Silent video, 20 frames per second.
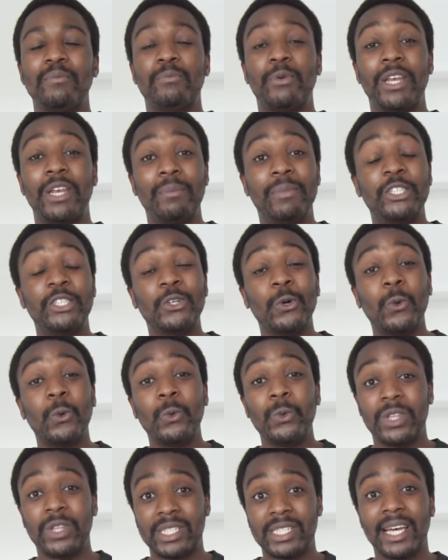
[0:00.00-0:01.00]
pretty much
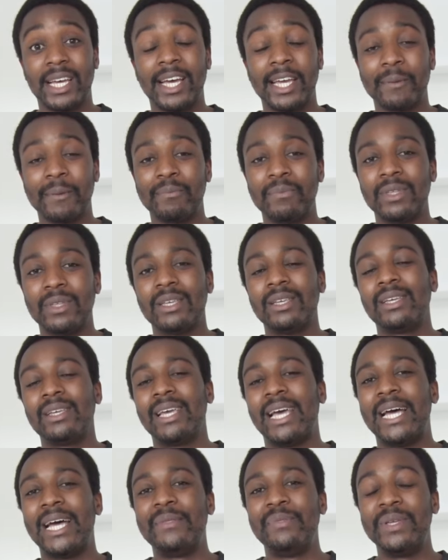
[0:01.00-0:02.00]
all the time.
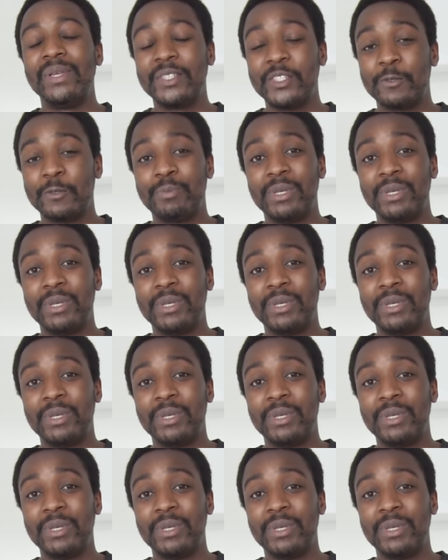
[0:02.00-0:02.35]
And this is